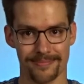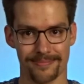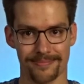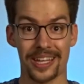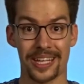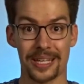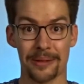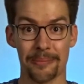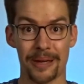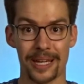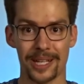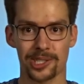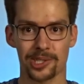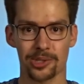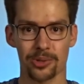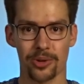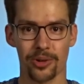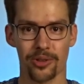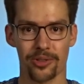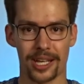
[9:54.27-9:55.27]
They can make
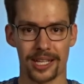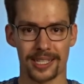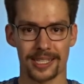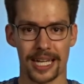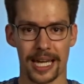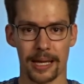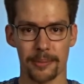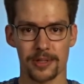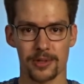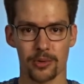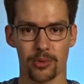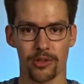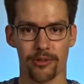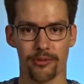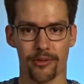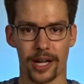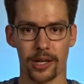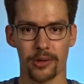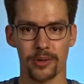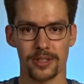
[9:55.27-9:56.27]
sure that apps with
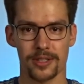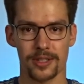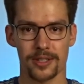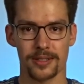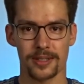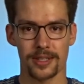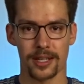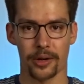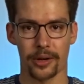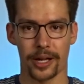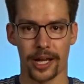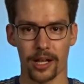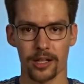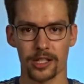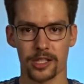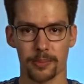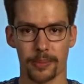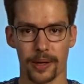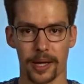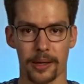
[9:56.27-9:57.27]
viruses are
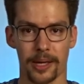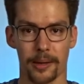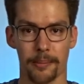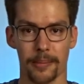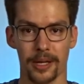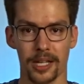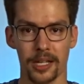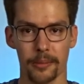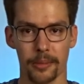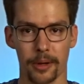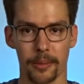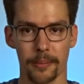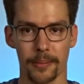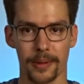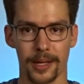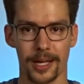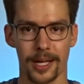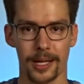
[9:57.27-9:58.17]
held by a minimum,